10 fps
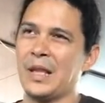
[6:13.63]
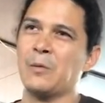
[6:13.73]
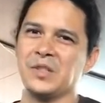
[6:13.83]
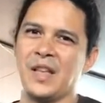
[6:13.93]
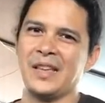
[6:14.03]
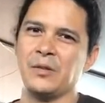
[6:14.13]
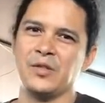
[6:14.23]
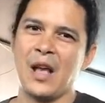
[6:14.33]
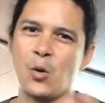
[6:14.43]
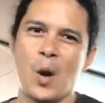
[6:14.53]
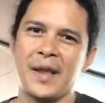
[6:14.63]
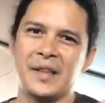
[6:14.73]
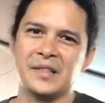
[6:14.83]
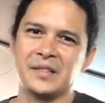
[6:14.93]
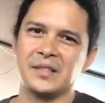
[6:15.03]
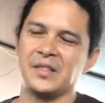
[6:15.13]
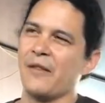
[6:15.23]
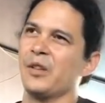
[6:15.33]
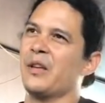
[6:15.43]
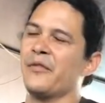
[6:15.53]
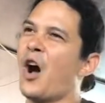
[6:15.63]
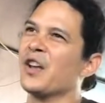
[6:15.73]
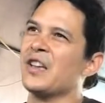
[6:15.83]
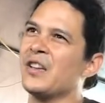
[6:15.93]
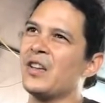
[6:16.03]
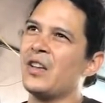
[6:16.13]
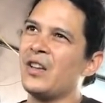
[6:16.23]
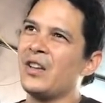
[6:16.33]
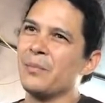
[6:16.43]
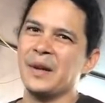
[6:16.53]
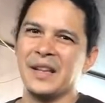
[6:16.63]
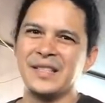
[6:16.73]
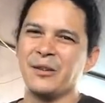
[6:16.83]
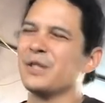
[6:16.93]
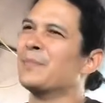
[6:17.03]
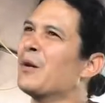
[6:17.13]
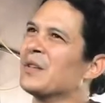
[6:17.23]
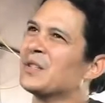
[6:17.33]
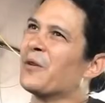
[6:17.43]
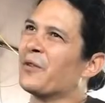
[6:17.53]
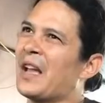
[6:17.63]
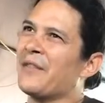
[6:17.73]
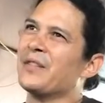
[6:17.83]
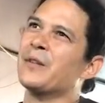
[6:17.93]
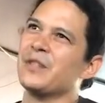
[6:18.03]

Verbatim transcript: what that was like. It was not quite as it's not really foggy, but you could still smell the sulfur. Yeah, even yeah.